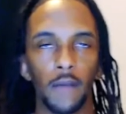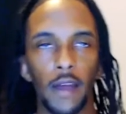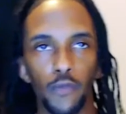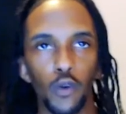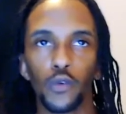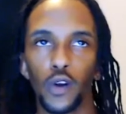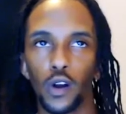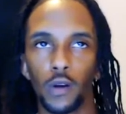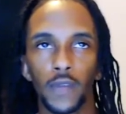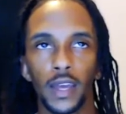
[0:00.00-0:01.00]
Then the
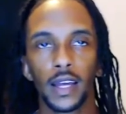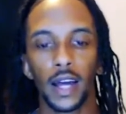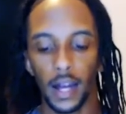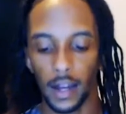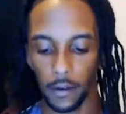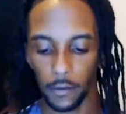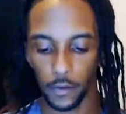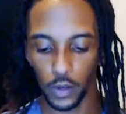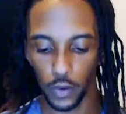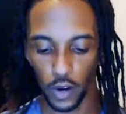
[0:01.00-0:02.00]
verb
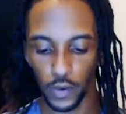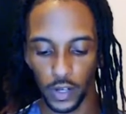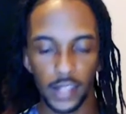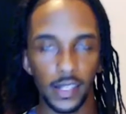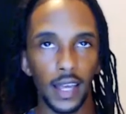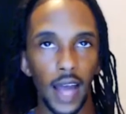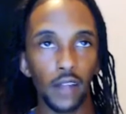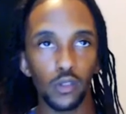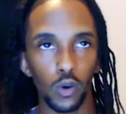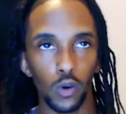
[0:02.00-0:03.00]
for
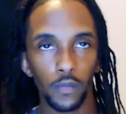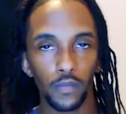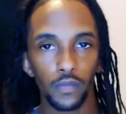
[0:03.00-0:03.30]
deseando,